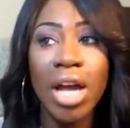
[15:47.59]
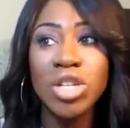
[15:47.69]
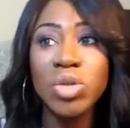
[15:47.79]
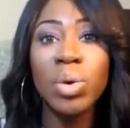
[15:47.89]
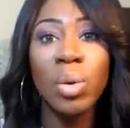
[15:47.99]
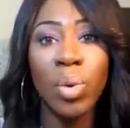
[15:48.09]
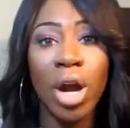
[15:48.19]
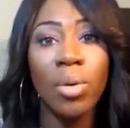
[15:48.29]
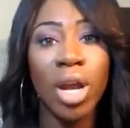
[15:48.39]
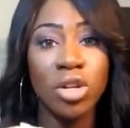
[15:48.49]
I just want to
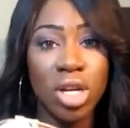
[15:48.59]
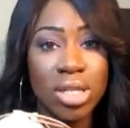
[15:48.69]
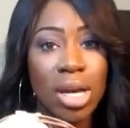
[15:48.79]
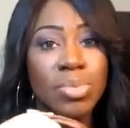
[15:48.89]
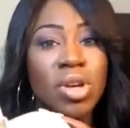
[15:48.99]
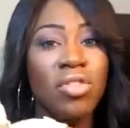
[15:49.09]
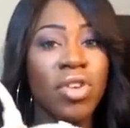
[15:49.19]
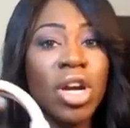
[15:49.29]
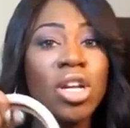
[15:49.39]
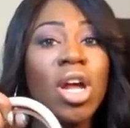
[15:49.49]
wear it when I dress up. So I
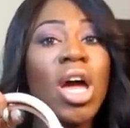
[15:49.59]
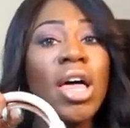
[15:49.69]
figured